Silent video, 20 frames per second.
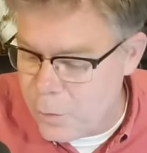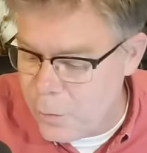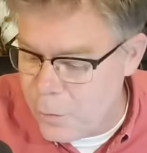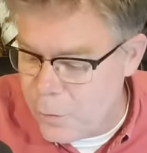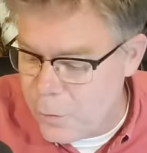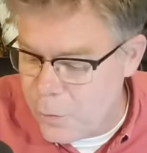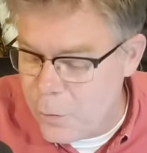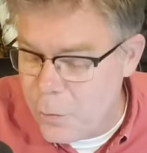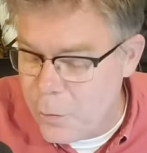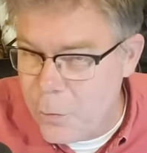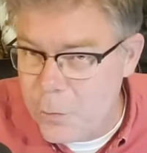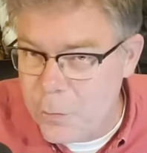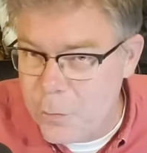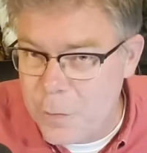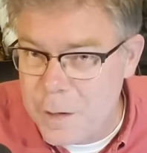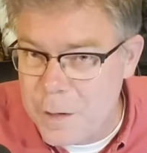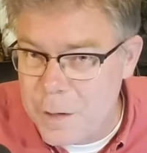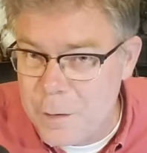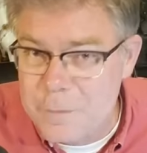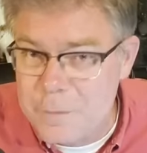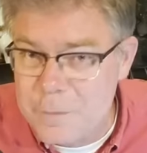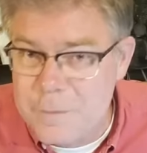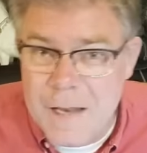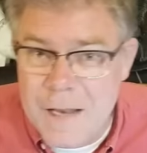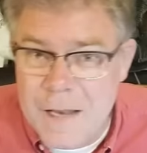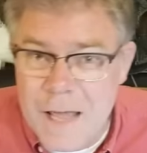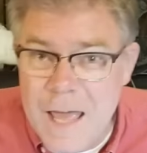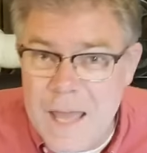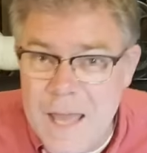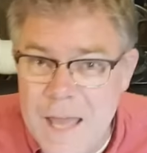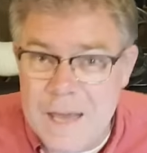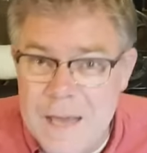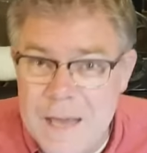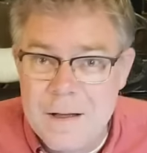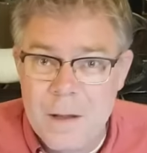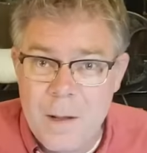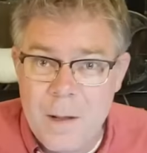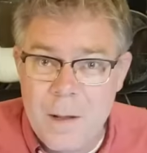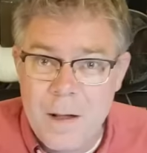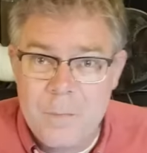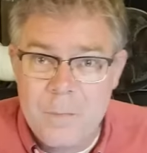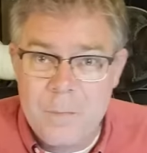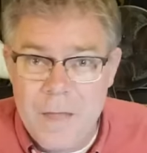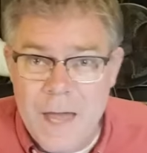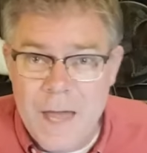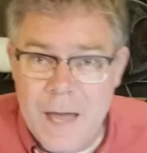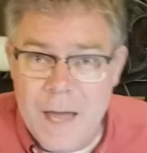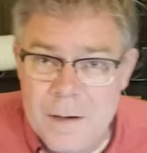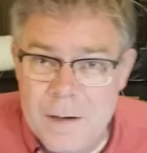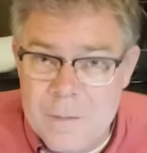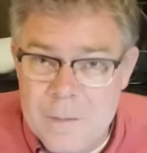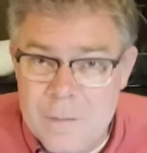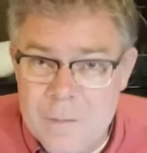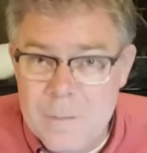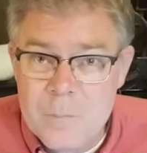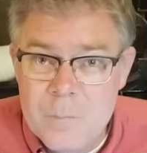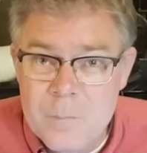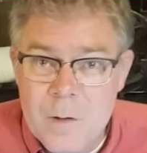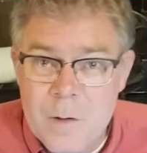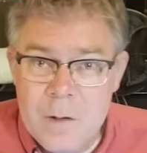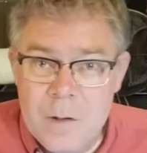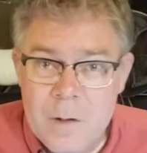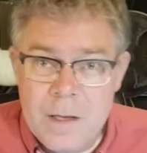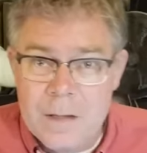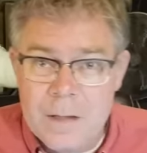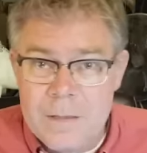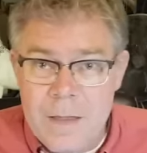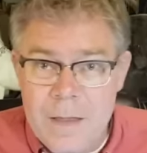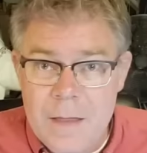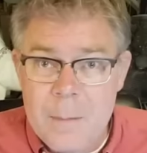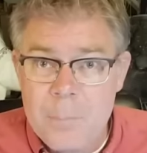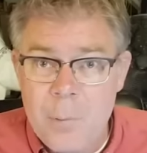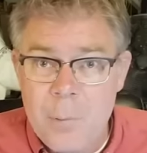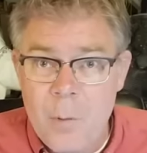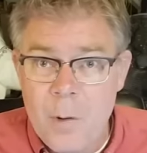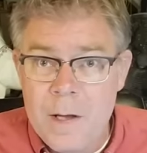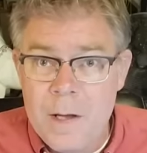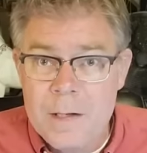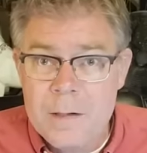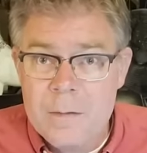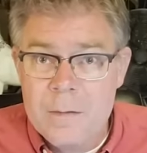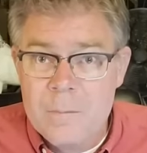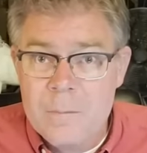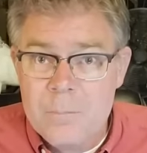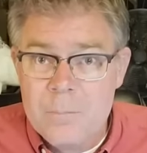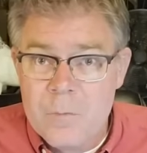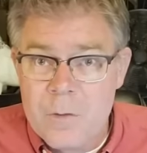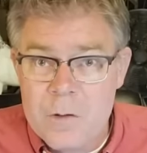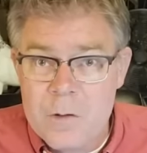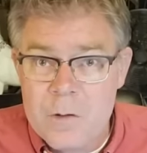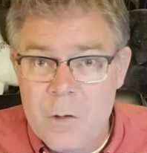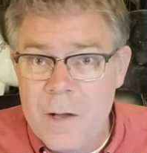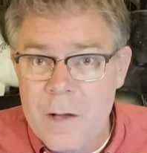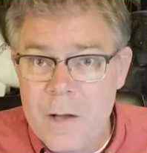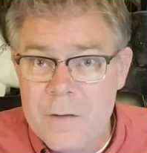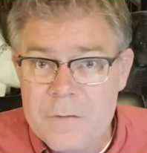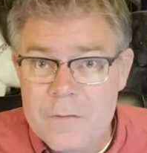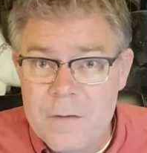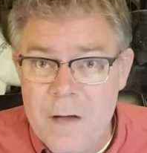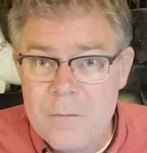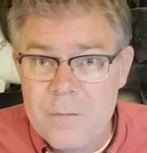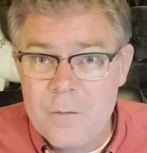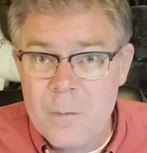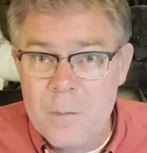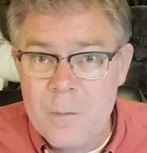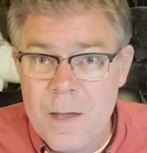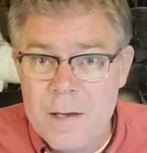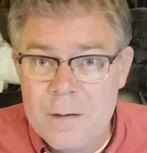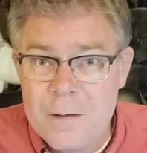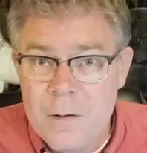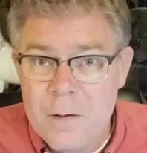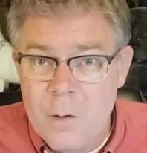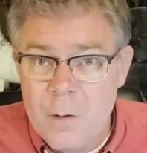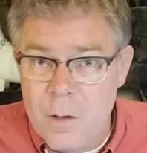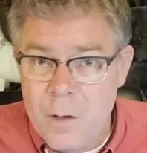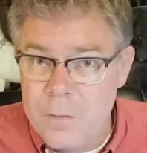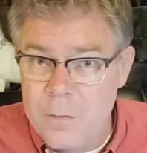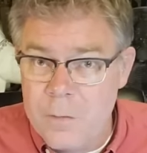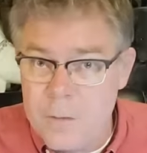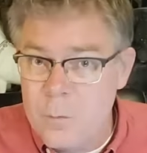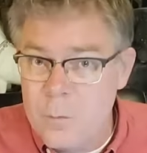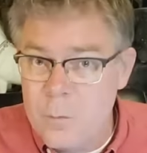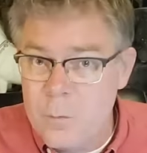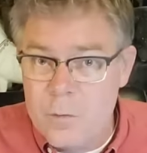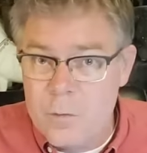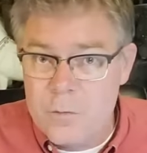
earlier today about that. At that point, the U.S. government uh, the, was